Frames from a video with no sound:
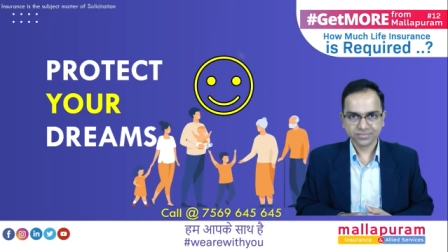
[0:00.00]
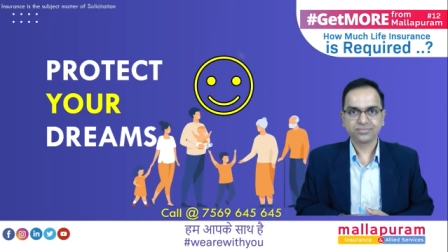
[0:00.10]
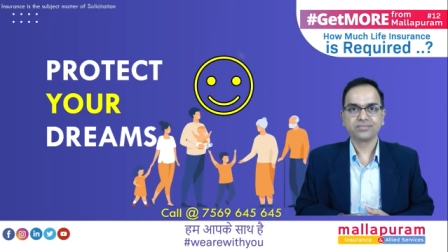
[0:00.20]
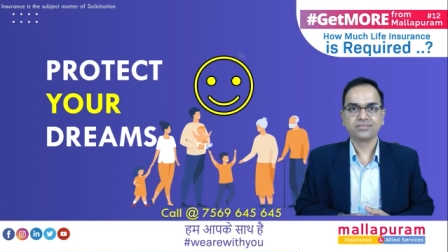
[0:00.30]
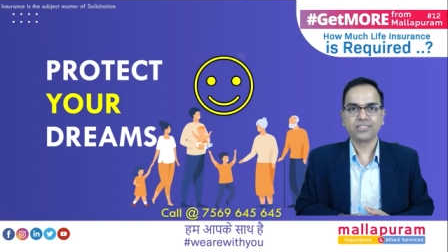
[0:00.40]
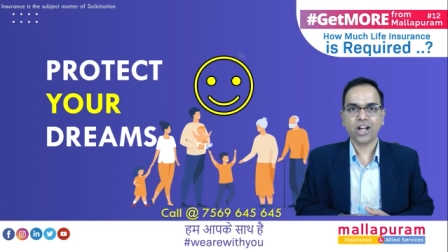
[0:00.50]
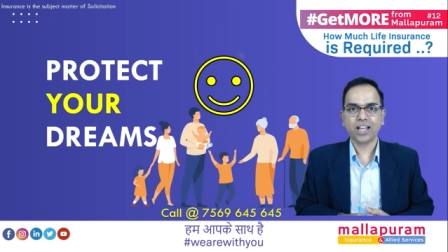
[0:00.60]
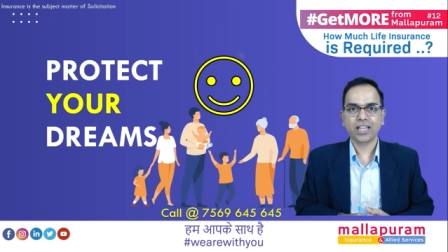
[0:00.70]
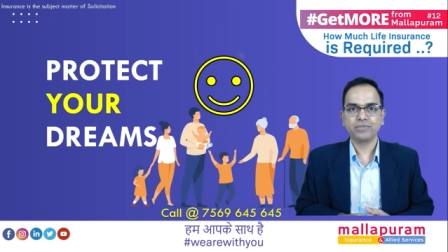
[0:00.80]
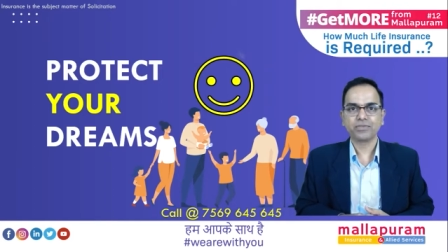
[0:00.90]
Okay,
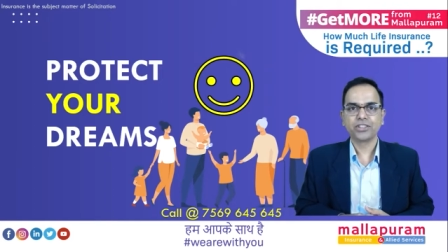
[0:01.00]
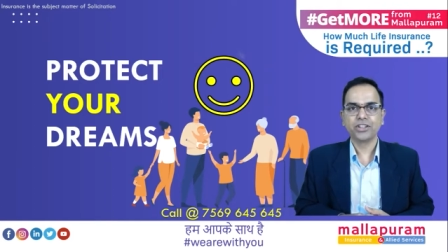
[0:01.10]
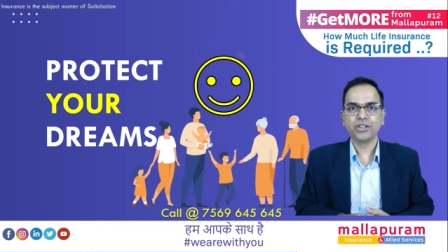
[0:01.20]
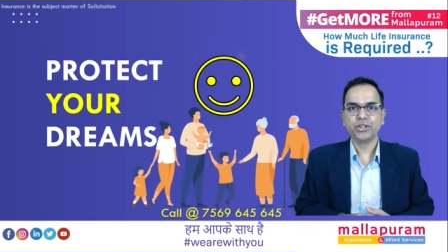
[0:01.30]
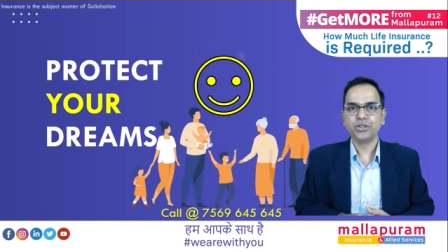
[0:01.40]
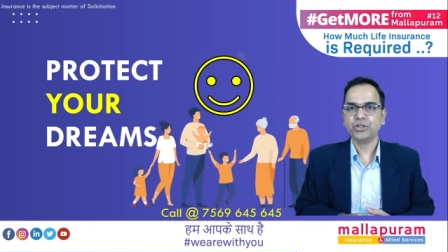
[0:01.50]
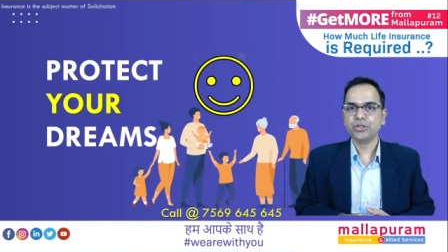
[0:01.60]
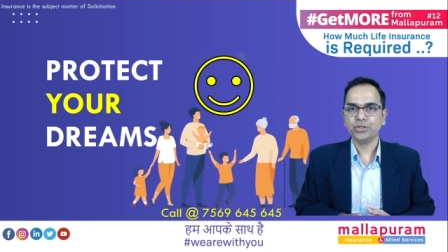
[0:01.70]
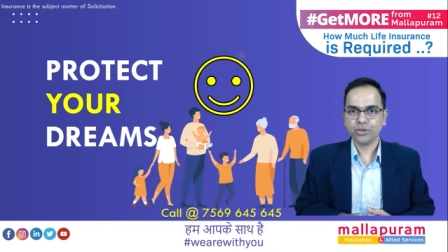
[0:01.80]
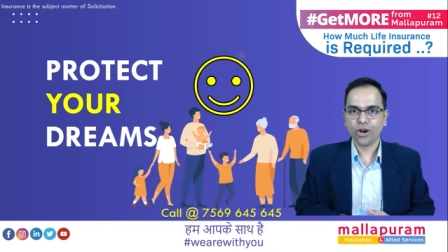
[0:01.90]
you are with
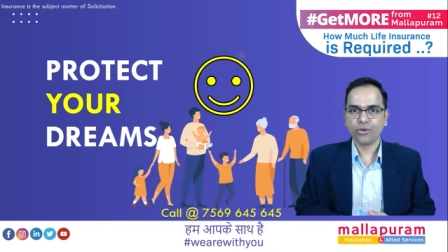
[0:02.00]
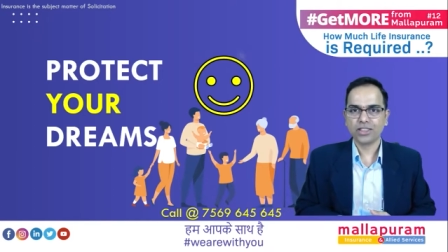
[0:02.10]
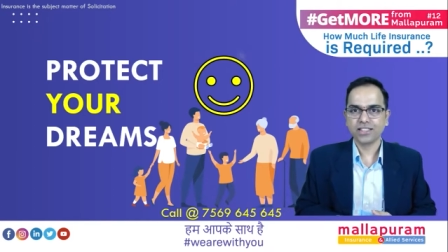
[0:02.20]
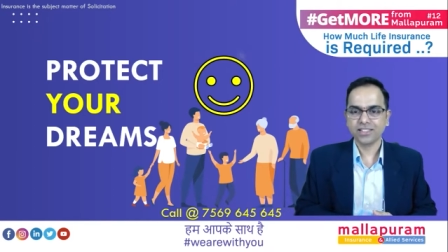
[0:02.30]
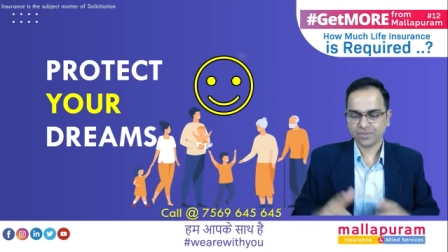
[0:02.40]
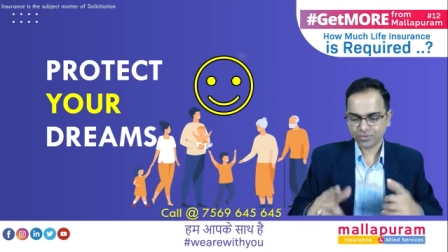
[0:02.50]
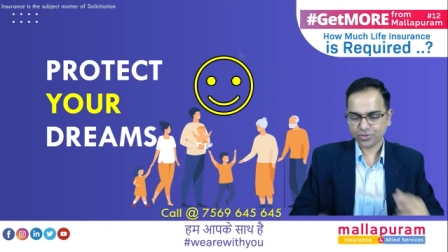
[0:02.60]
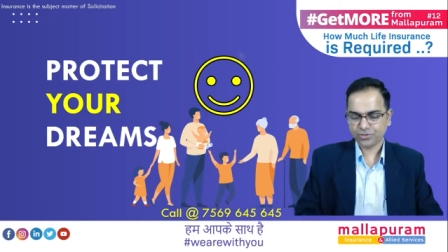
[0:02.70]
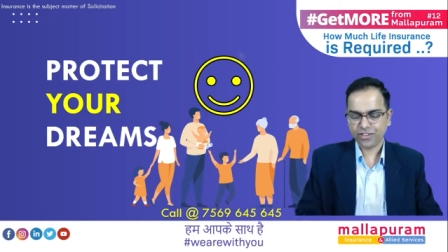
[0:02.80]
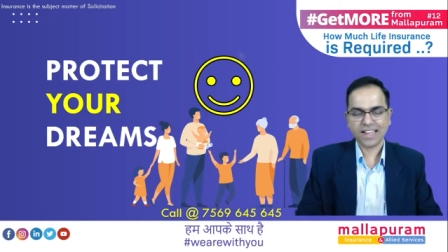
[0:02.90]
us?
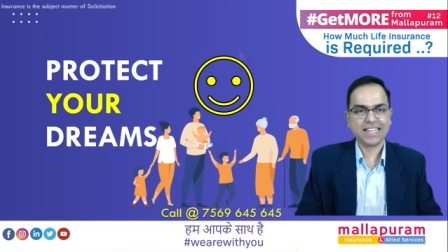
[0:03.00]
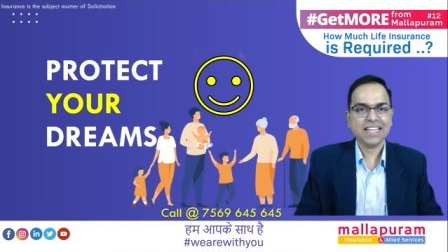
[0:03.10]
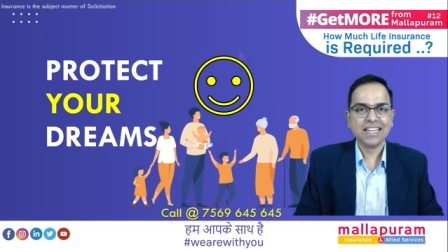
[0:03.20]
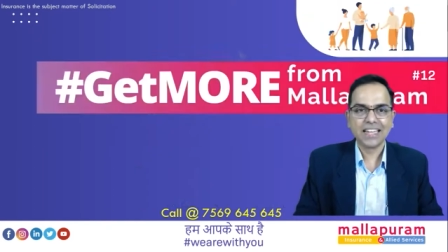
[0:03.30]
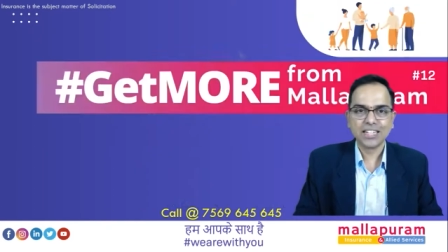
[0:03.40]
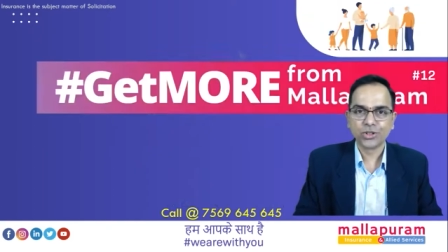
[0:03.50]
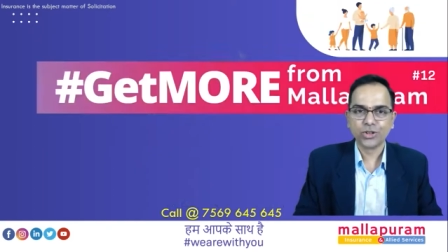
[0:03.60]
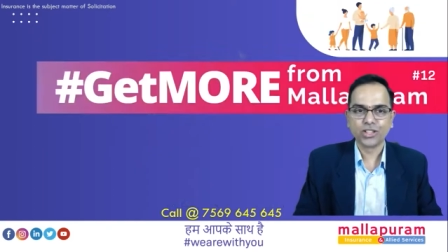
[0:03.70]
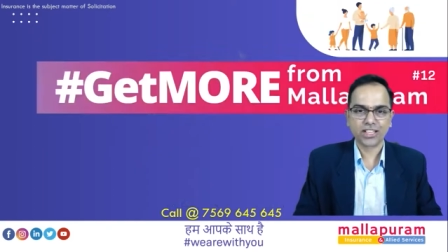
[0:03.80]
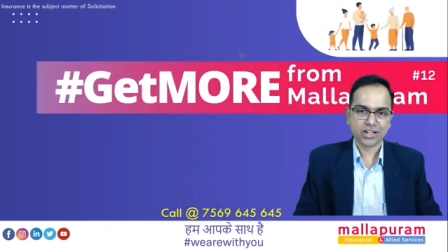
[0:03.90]
Fine. Let's go to the
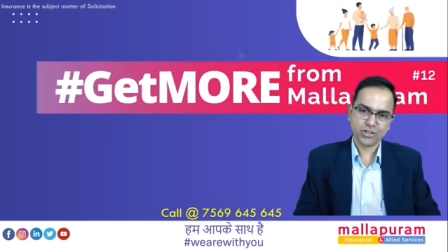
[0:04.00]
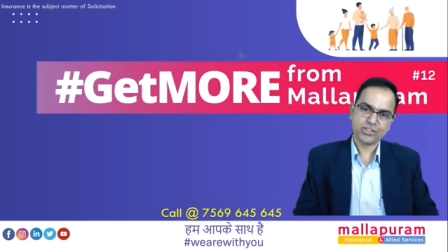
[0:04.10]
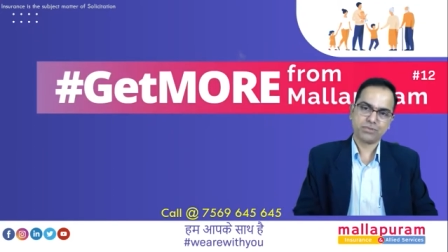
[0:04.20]
conclusion part.